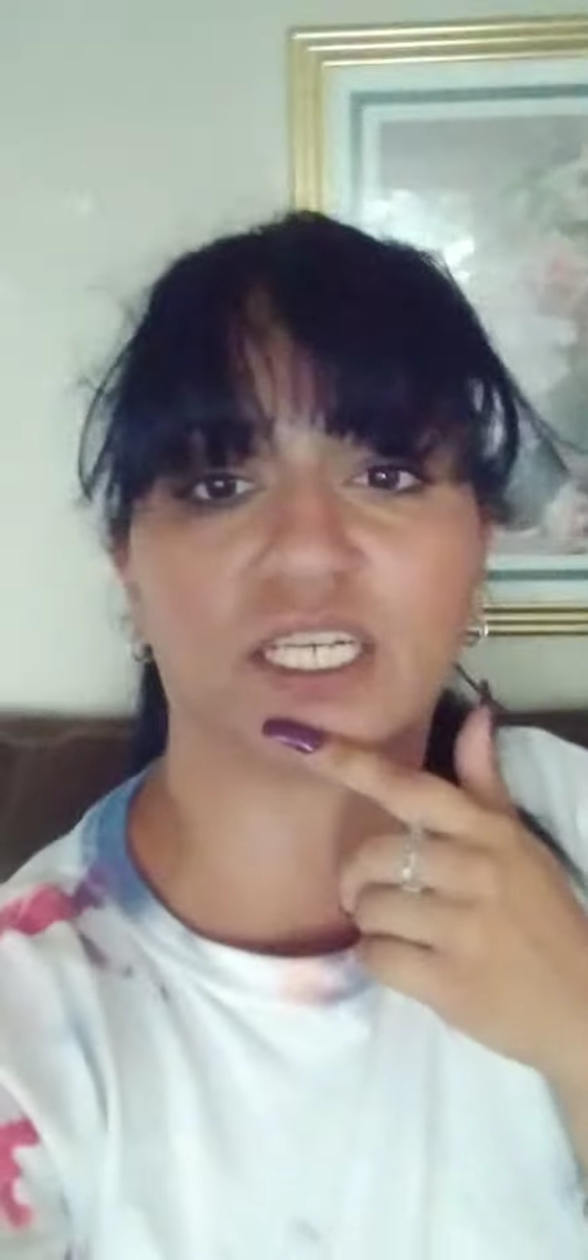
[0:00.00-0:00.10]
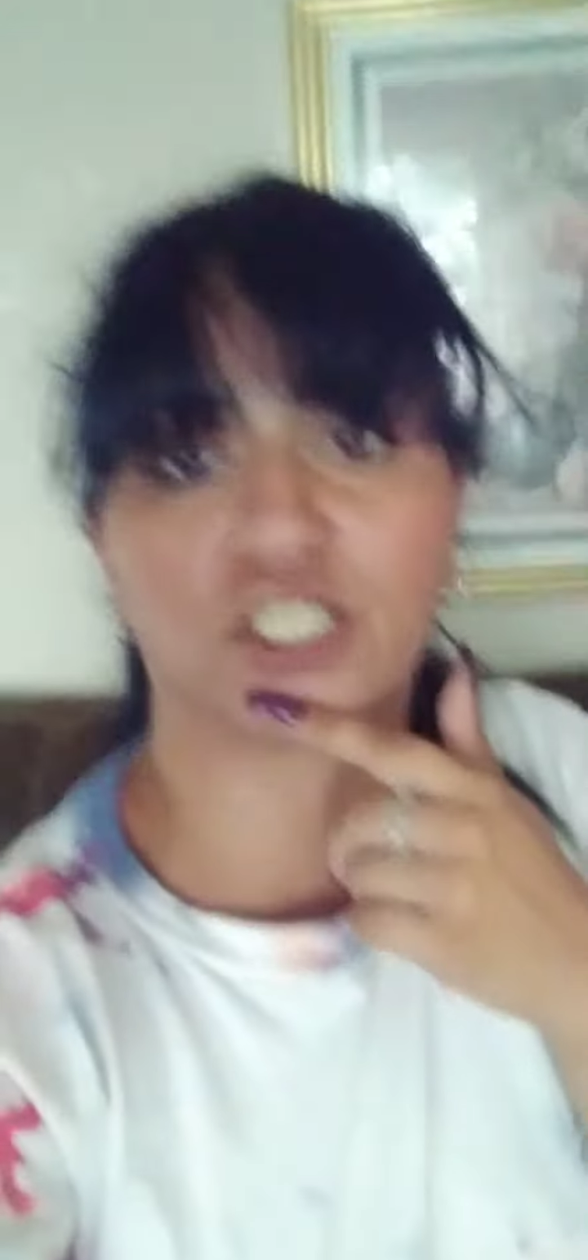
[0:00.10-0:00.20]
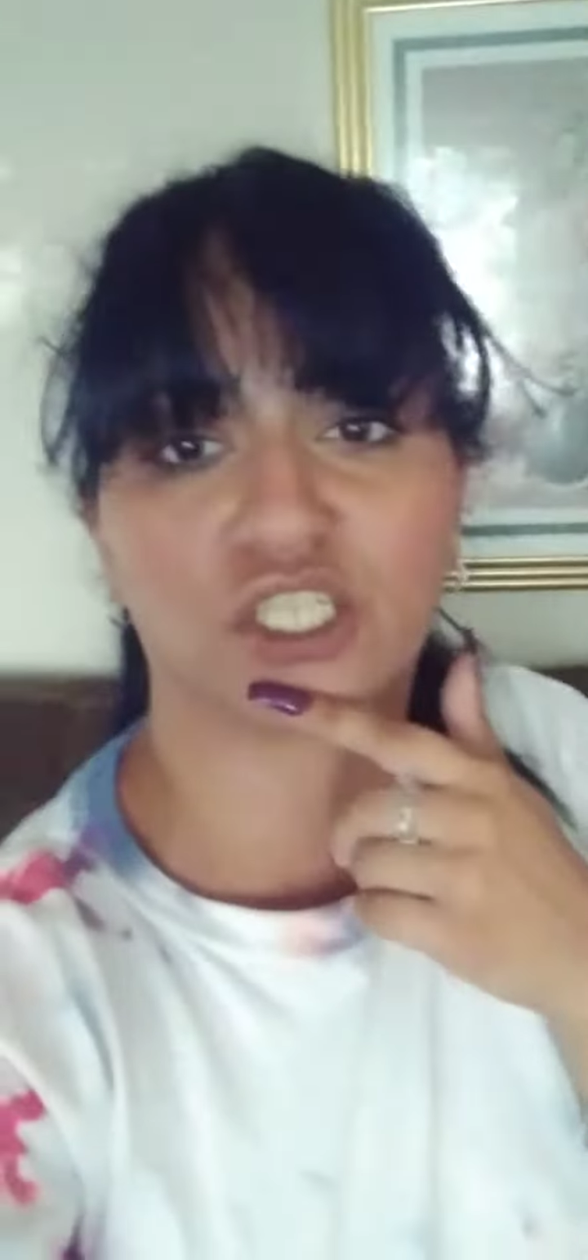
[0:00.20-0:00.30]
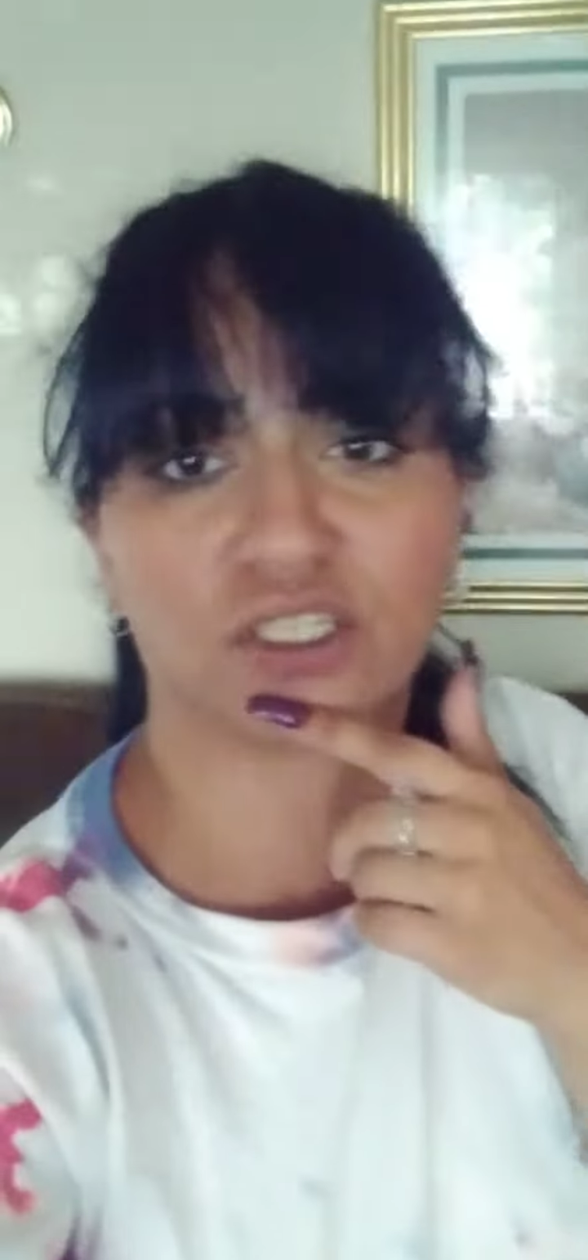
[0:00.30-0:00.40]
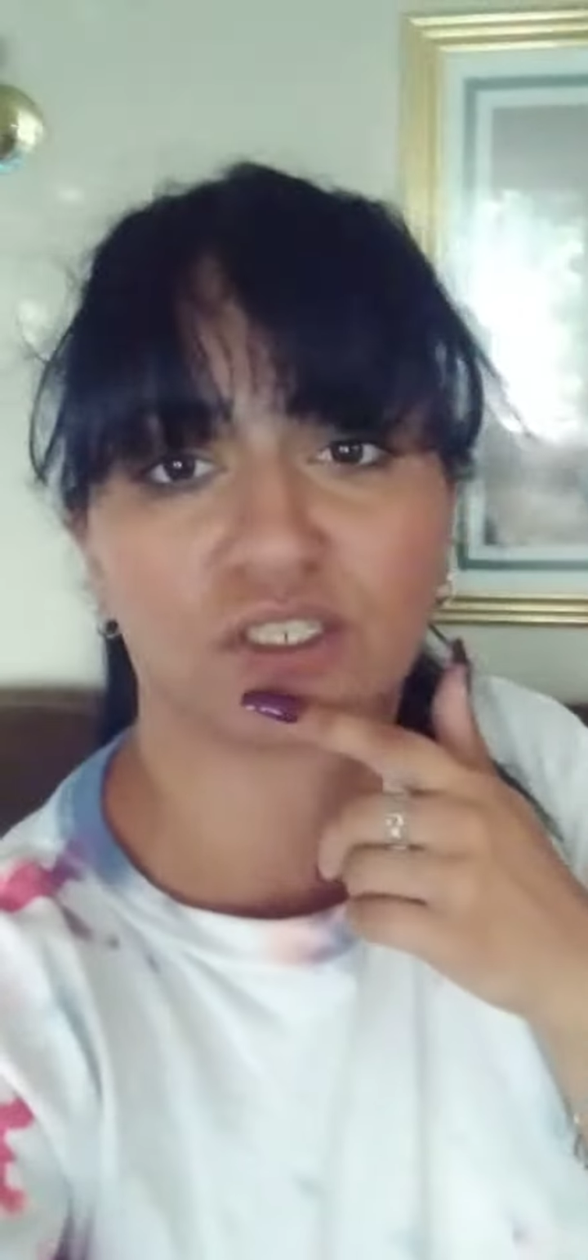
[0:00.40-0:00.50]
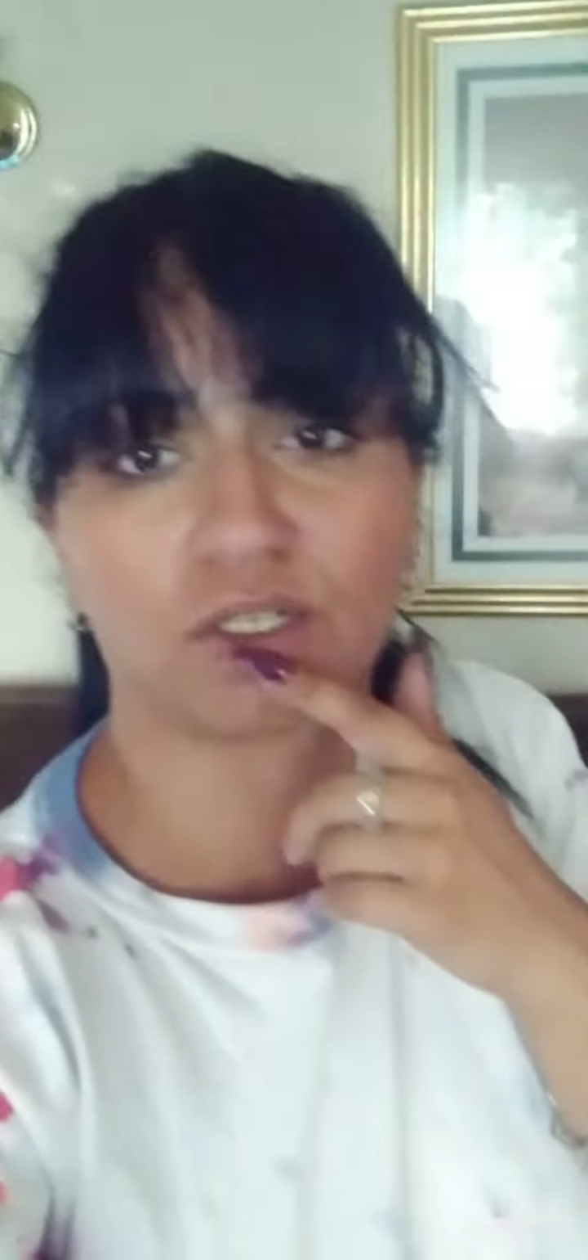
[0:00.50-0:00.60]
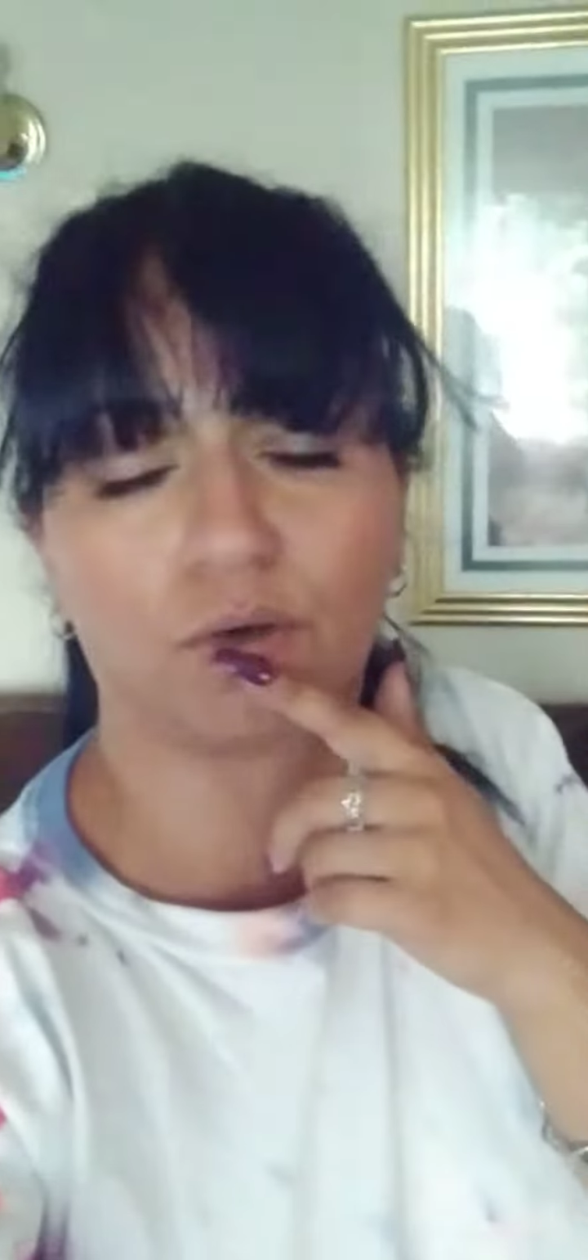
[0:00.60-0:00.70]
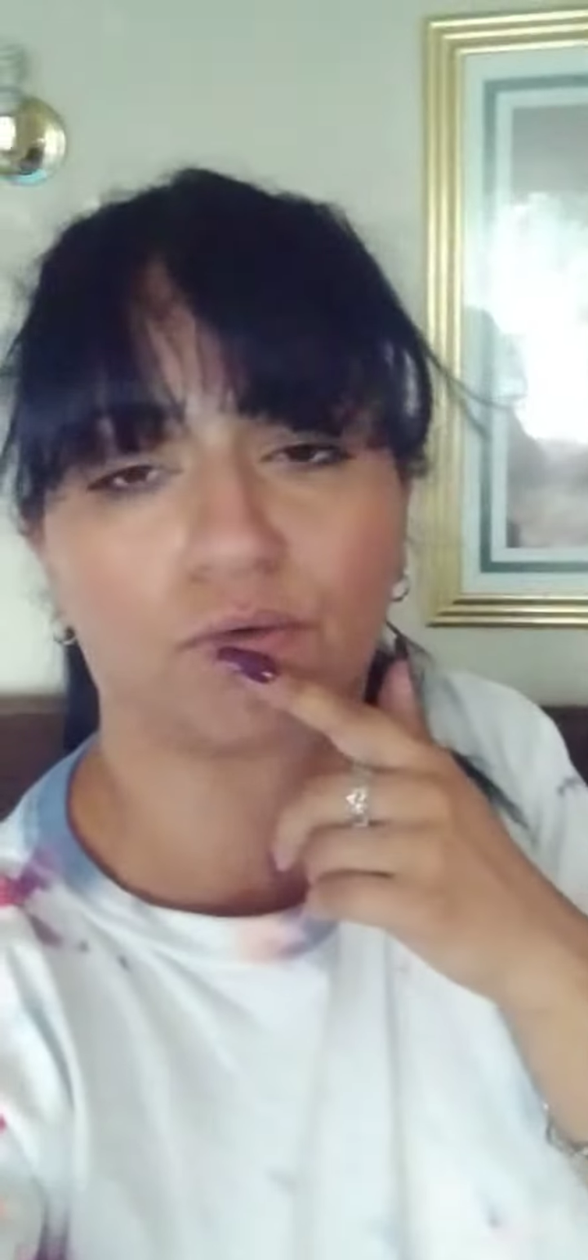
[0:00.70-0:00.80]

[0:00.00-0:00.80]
they just look so